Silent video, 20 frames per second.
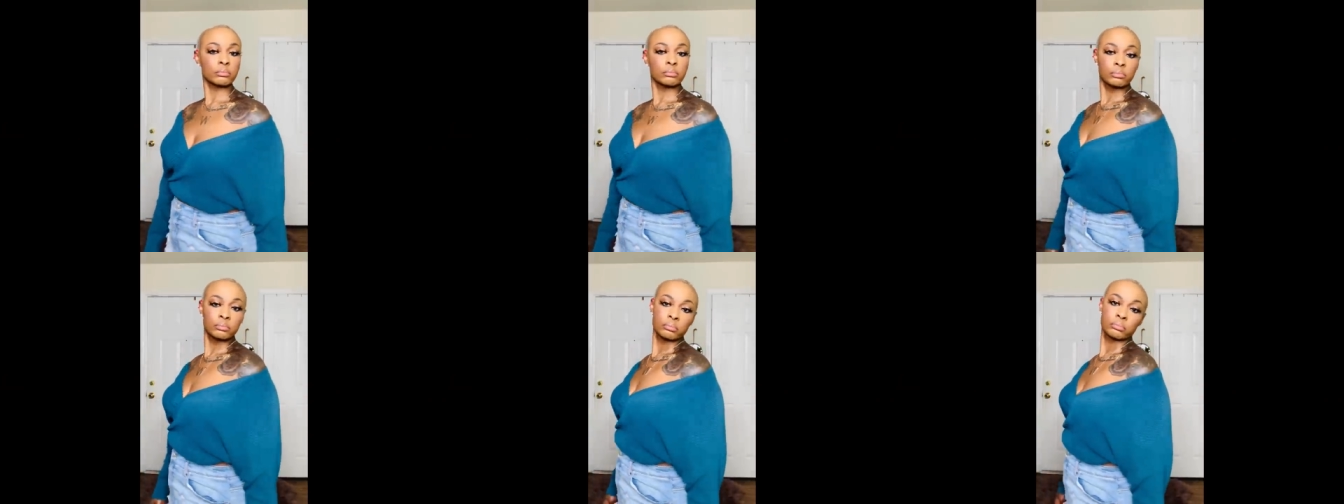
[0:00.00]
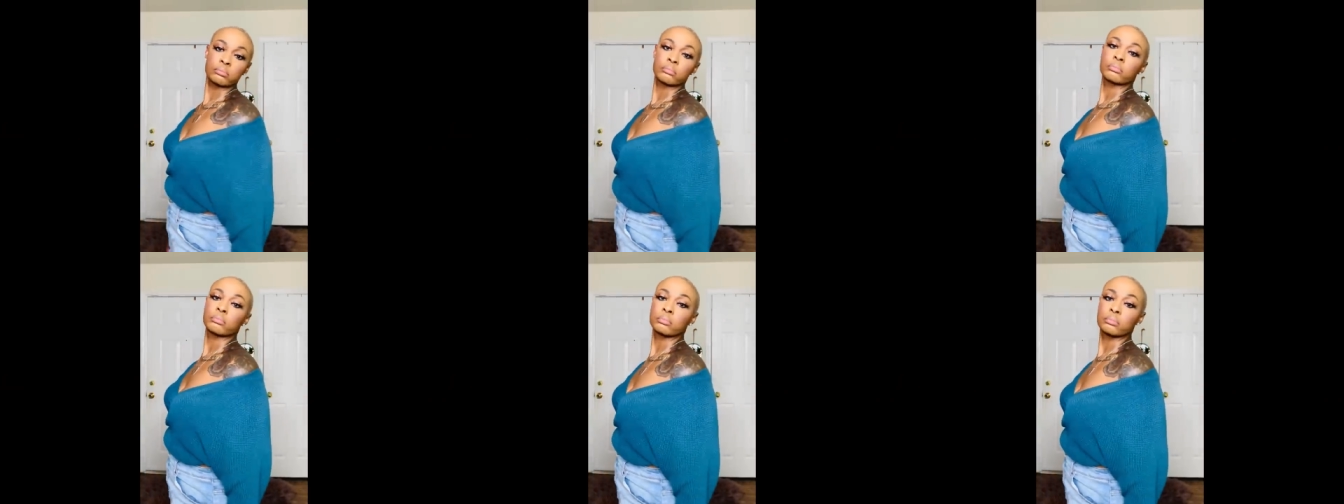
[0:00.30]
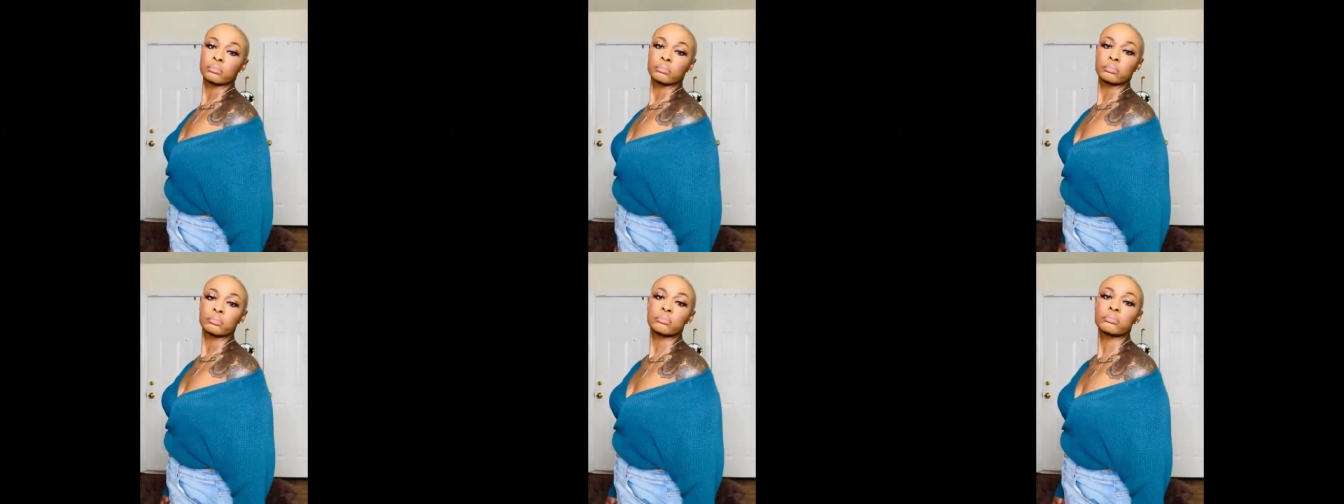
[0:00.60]
them
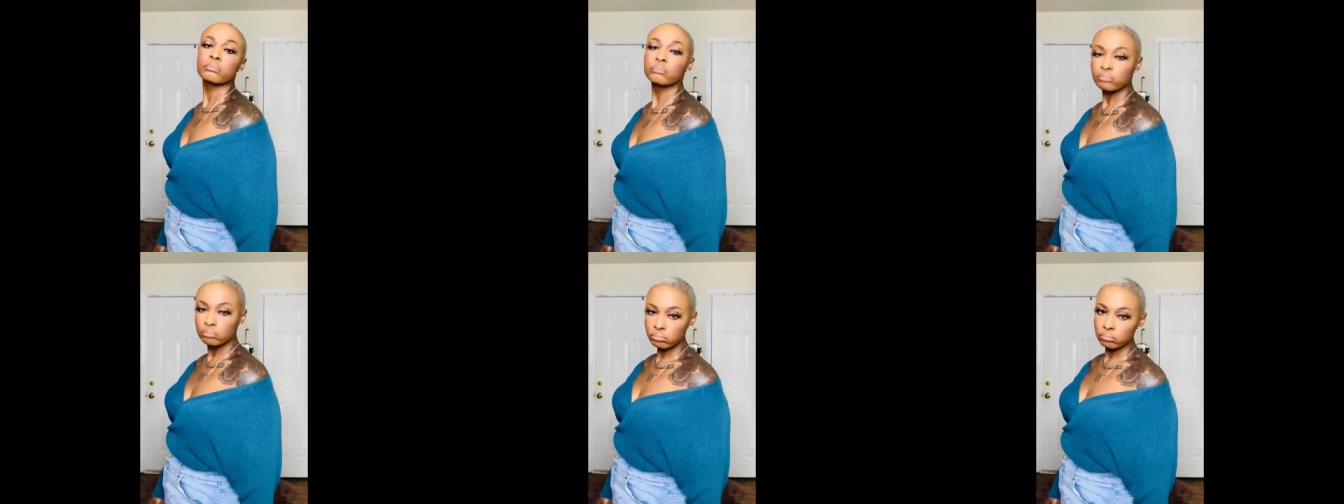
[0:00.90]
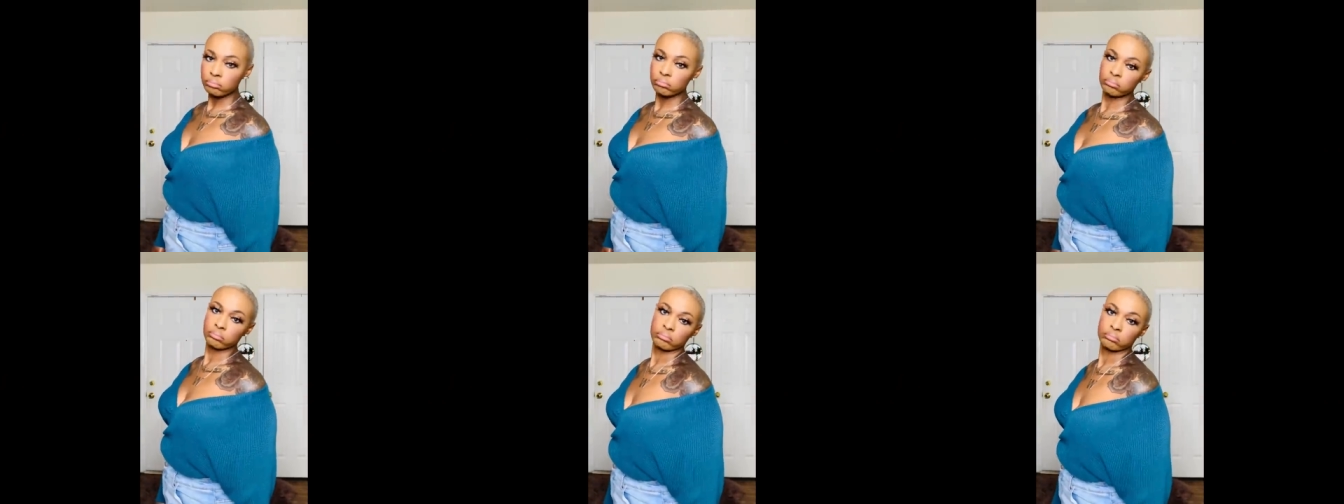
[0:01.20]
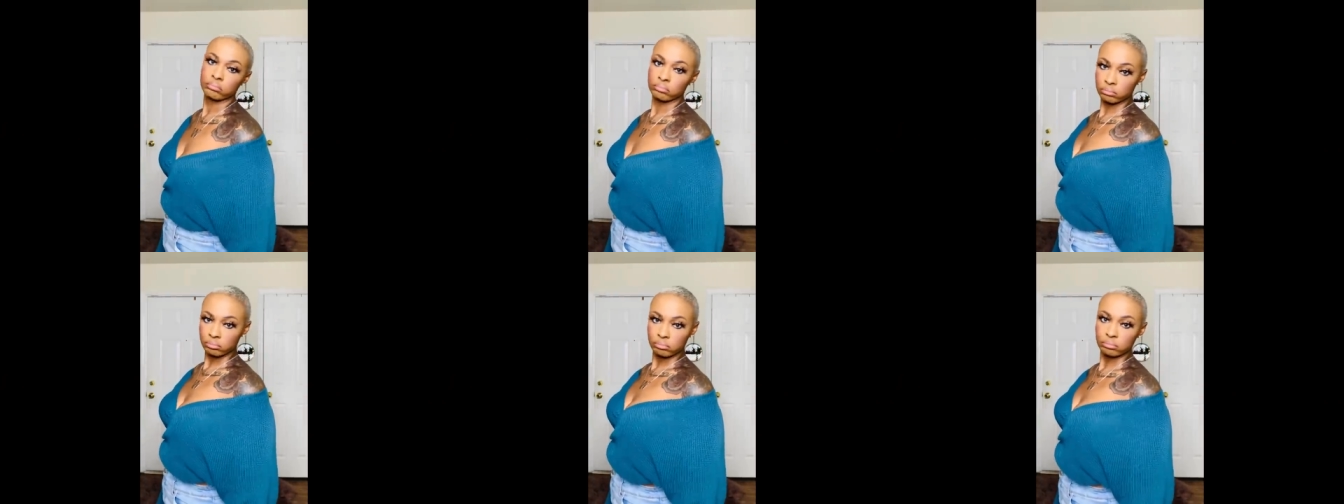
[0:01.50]
Funyuns, it ain't gonna look
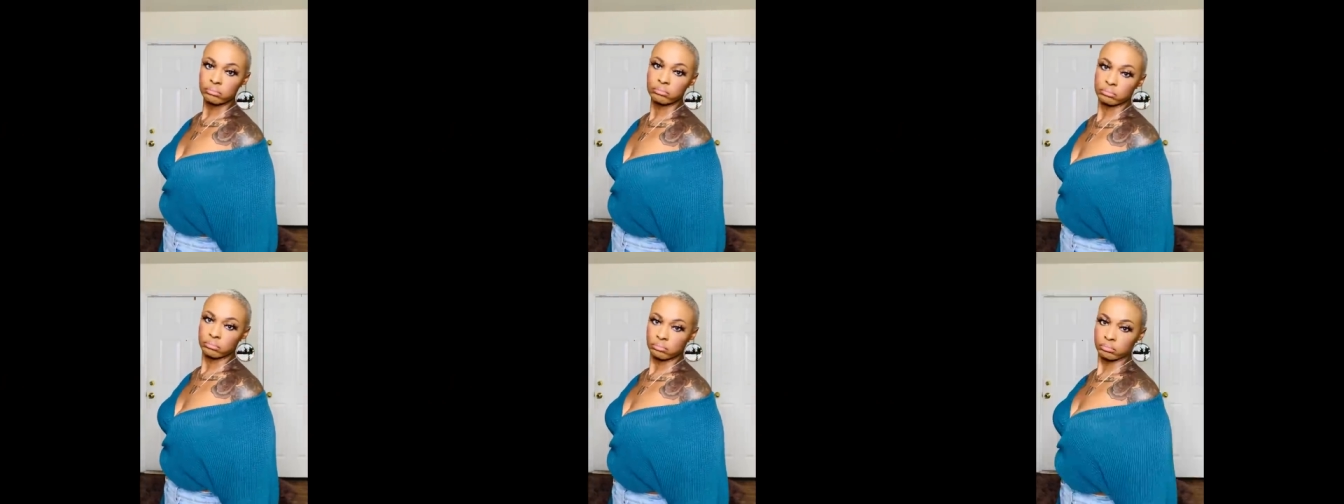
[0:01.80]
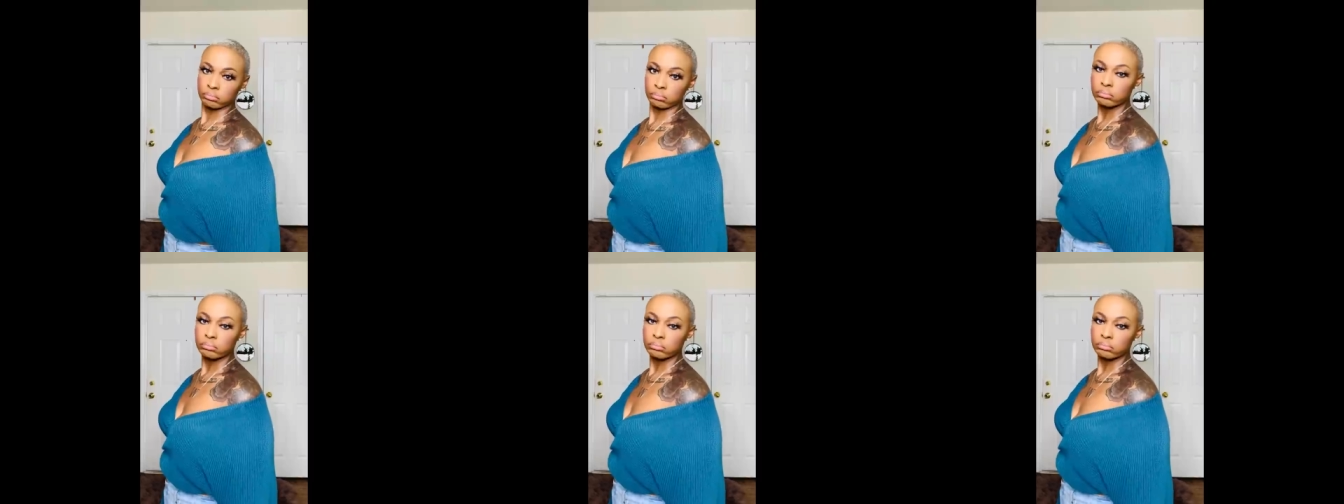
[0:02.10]
that good.